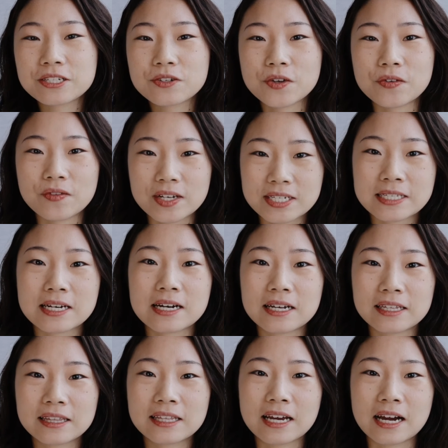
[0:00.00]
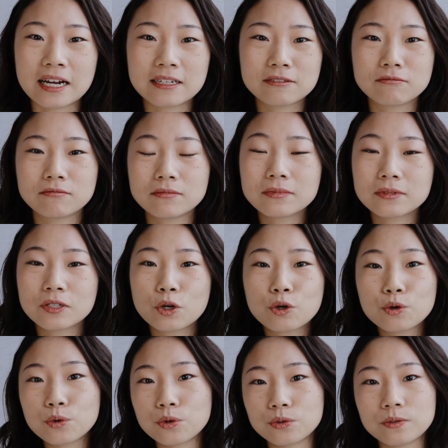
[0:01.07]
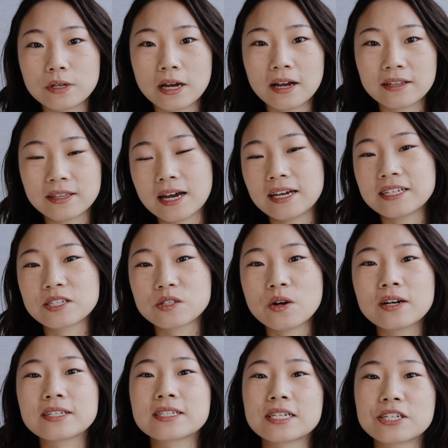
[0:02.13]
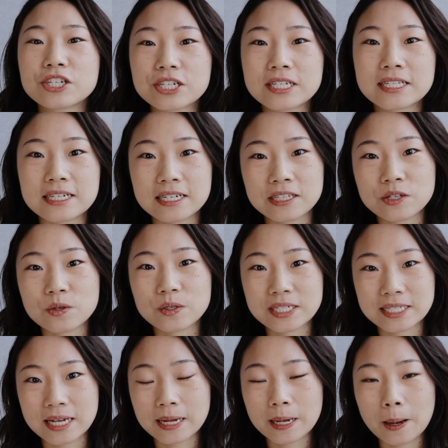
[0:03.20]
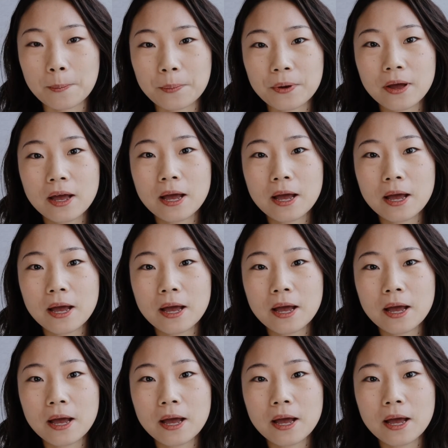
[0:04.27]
to an investor that is not as interested in your startup,